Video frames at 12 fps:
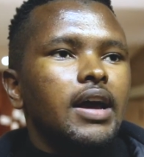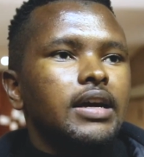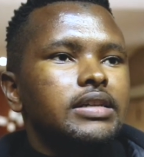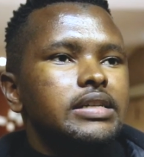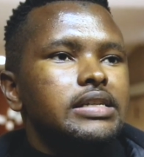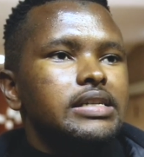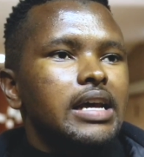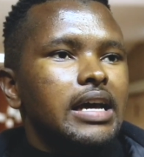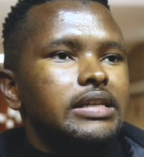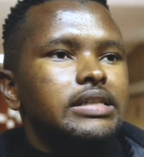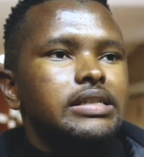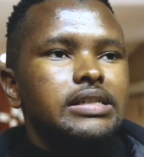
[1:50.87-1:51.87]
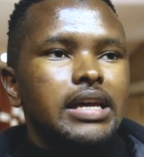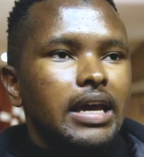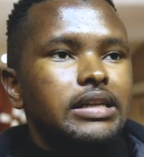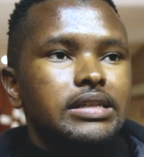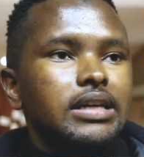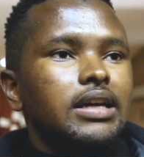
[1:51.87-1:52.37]
and as
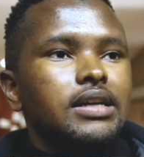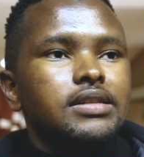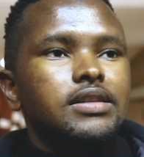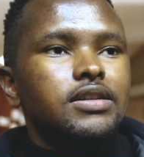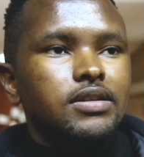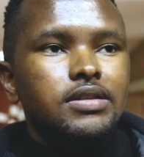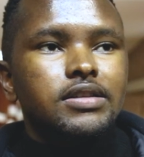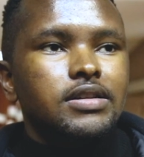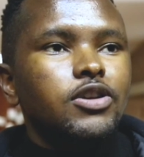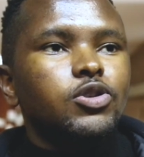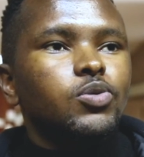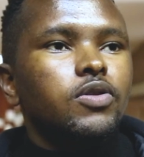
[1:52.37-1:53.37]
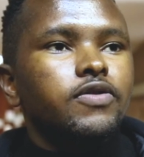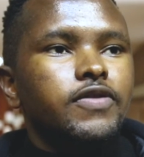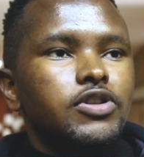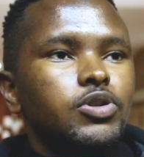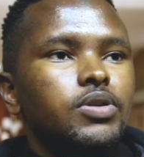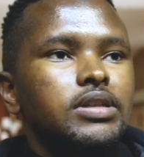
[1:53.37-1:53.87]
hectic as a schedule of a
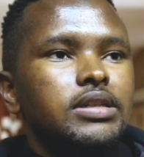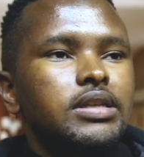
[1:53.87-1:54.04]
student